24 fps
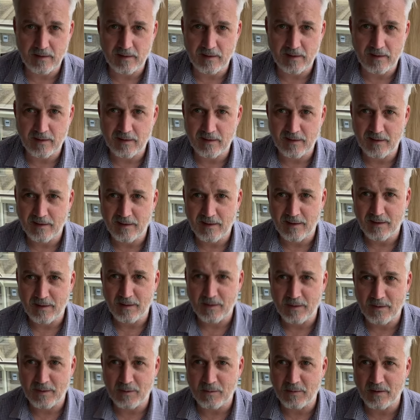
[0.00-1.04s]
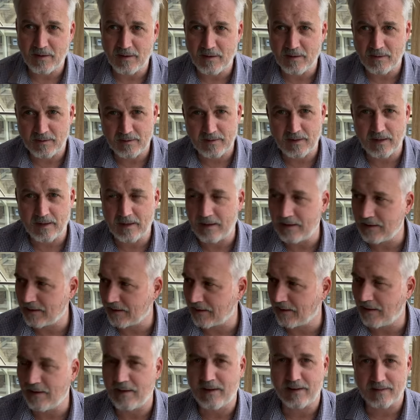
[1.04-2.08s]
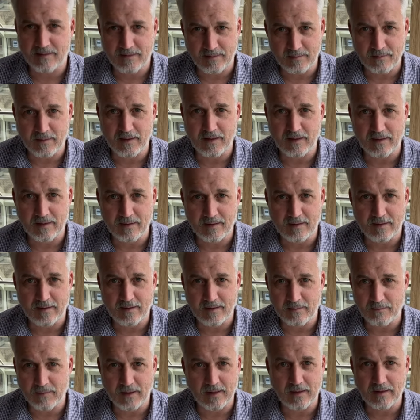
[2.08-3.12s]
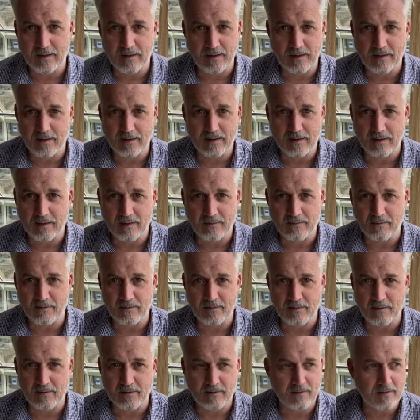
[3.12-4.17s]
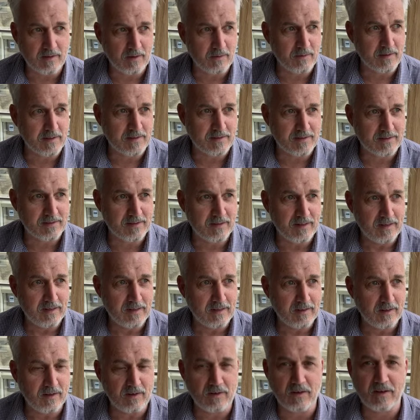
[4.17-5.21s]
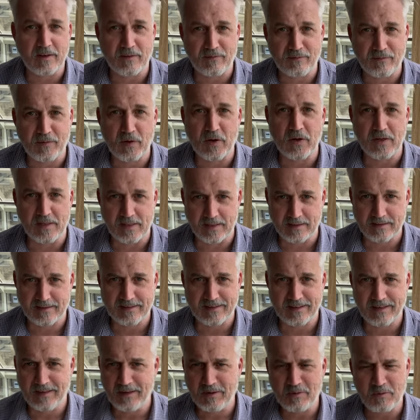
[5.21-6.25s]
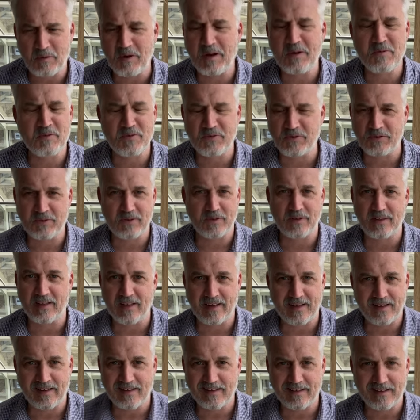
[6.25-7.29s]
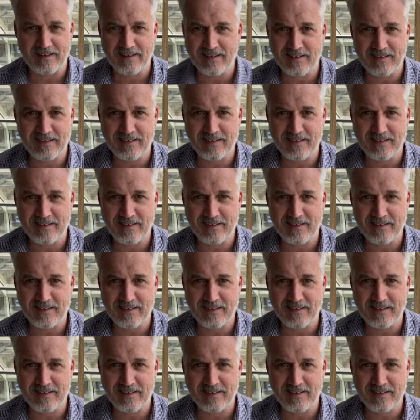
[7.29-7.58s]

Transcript: What? Why are you telling the guy to make it so it's like a furnace. Why would you do that?